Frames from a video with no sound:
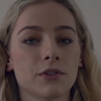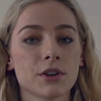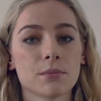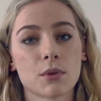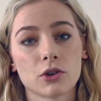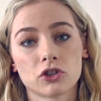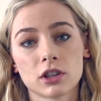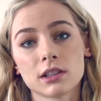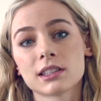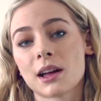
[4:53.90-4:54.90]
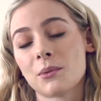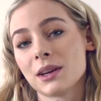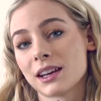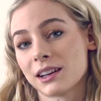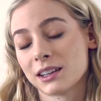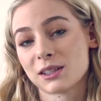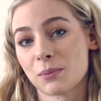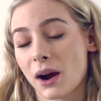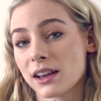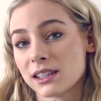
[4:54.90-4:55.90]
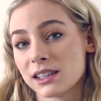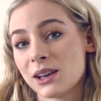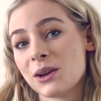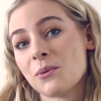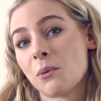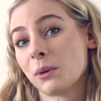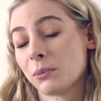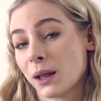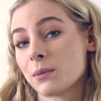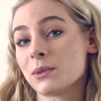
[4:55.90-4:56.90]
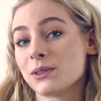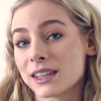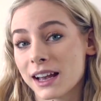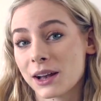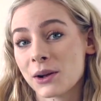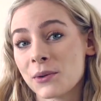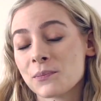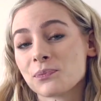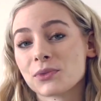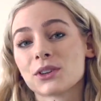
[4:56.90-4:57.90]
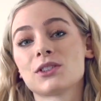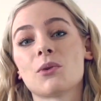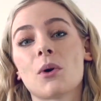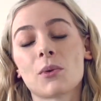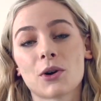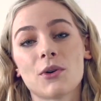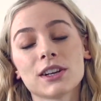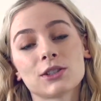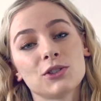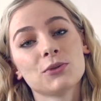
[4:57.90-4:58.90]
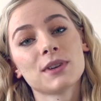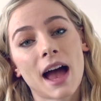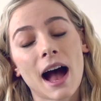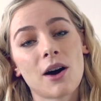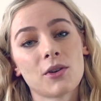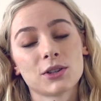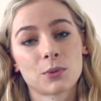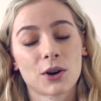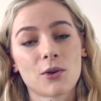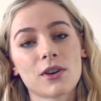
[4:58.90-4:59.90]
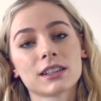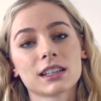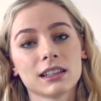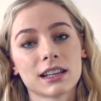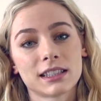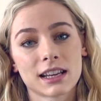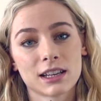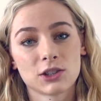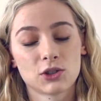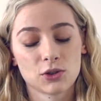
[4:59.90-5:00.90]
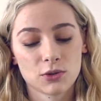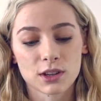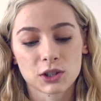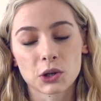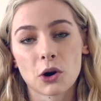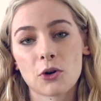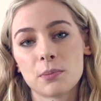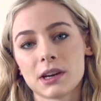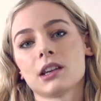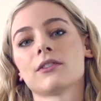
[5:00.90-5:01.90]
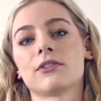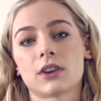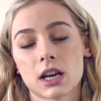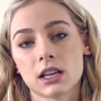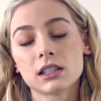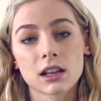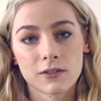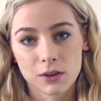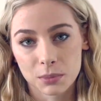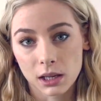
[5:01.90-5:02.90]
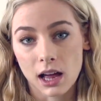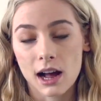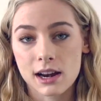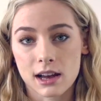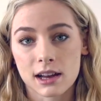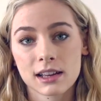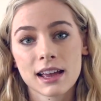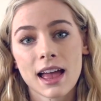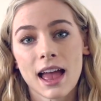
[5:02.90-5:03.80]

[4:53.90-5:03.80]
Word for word: the different emotions that we can express when we play music. So what we're going to do now is we're going to listen to this opening phrase of the ballada